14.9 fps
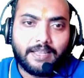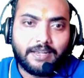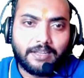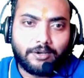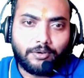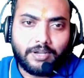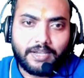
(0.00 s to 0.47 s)

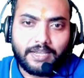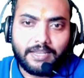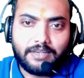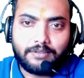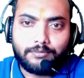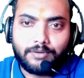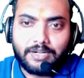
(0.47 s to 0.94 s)
Now
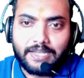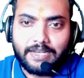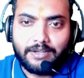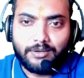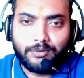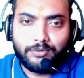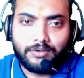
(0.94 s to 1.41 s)
again what
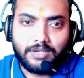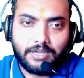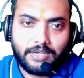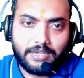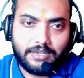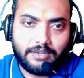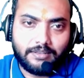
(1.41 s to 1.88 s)
I'll do,
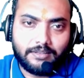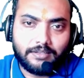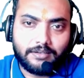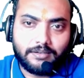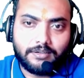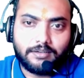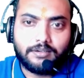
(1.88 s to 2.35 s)
in
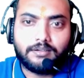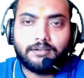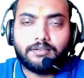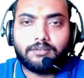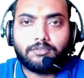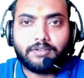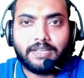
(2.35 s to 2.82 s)
the
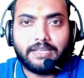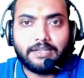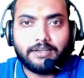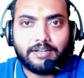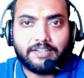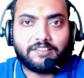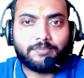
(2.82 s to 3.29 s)

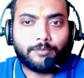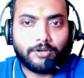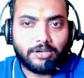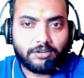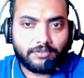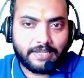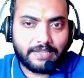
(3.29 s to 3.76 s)
triangle,
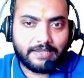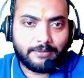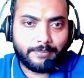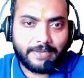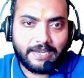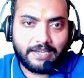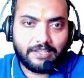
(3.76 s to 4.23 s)
smaller
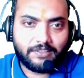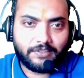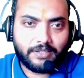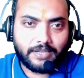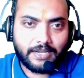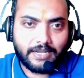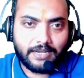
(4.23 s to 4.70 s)
triangle
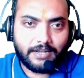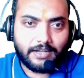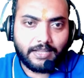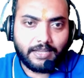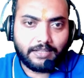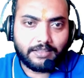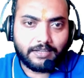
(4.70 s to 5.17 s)
BDC, I'll
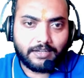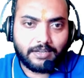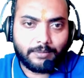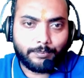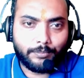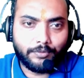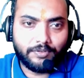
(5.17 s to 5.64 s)
take the
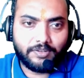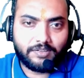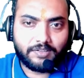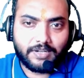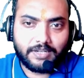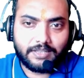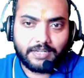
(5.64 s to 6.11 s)
opposite
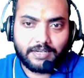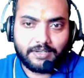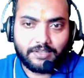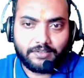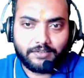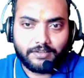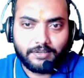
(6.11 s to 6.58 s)
side,
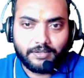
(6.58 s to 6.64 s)
that is